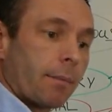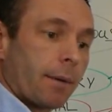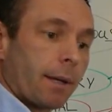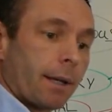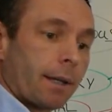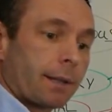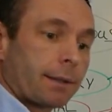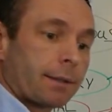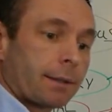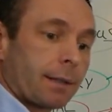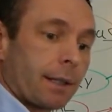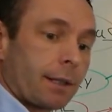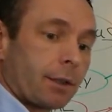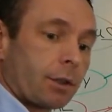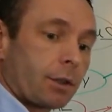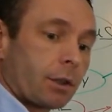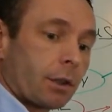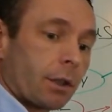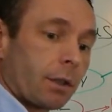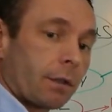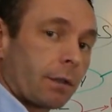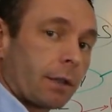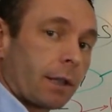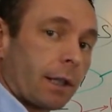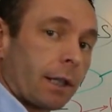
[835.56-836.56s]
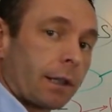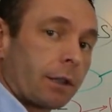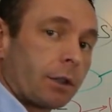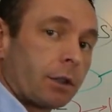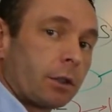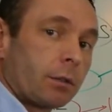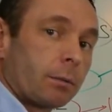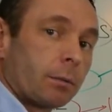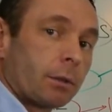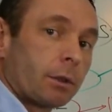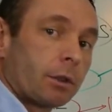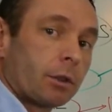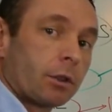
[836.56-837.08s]
extension of the
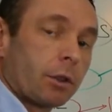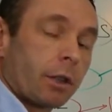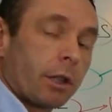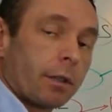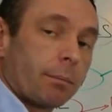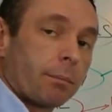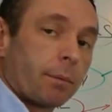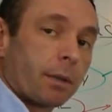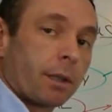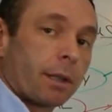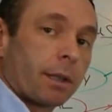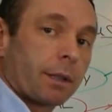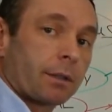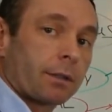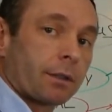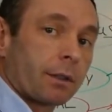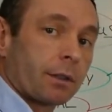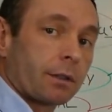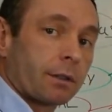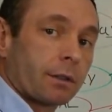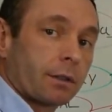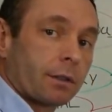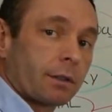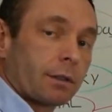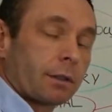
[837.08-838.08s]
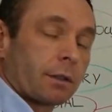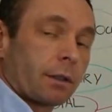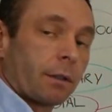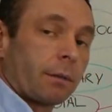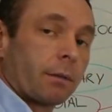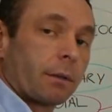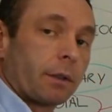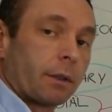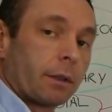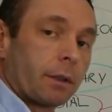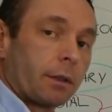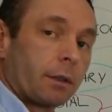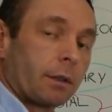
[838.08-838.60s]
glenohumeral joint, because it's some
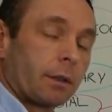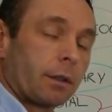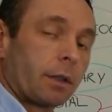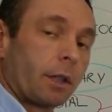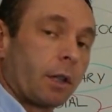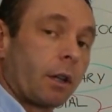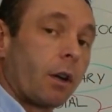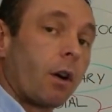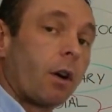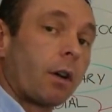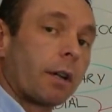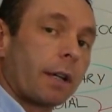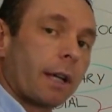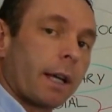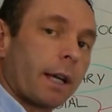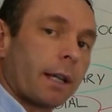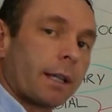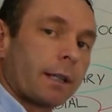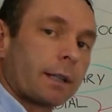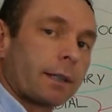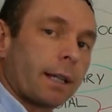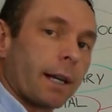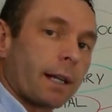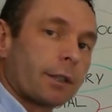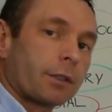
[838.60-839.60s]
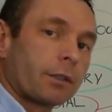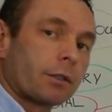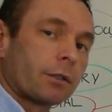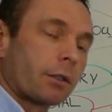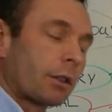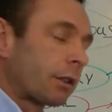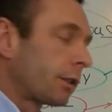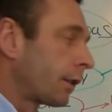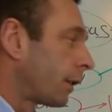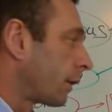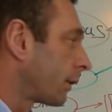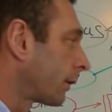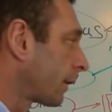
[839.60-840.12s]
of the long head attaches
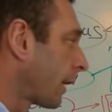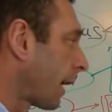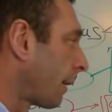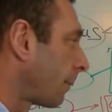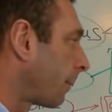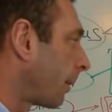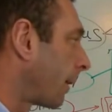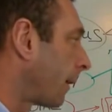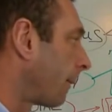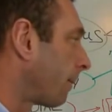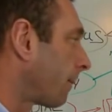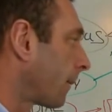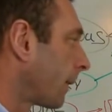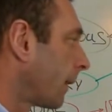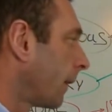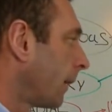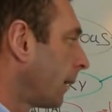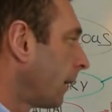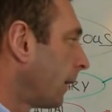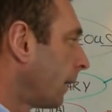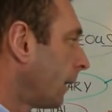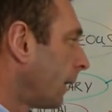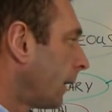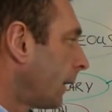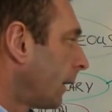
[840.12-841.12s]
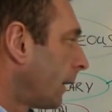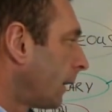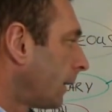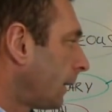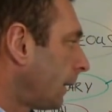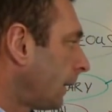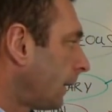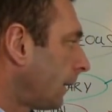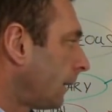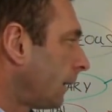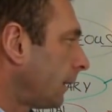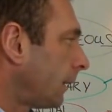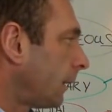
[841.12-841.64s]
onto the scapula.
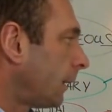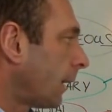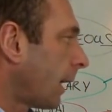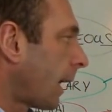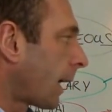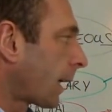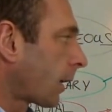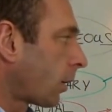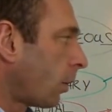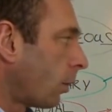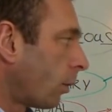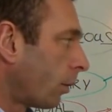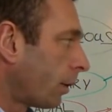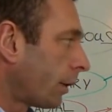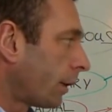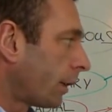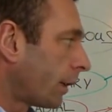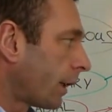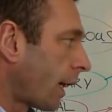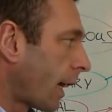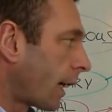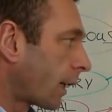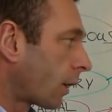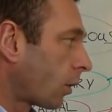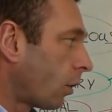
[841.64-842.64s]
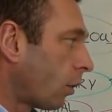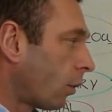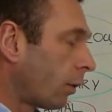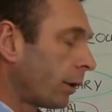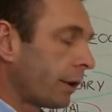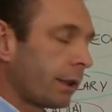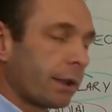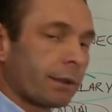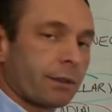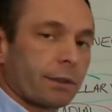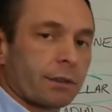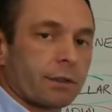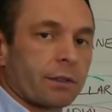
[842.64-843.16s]
The
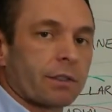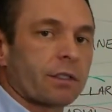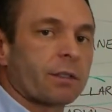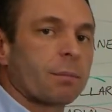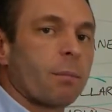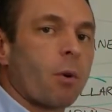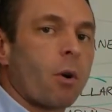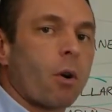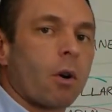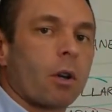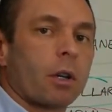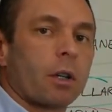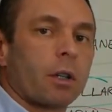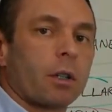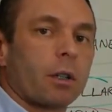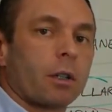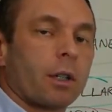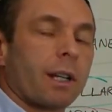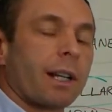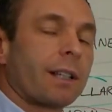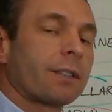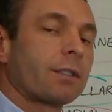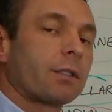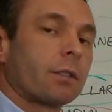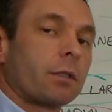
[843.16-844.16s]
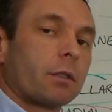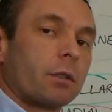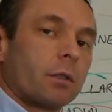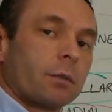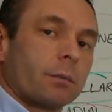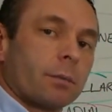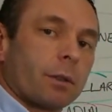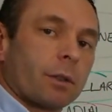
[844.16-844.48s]
accredited is a smaller, lesser known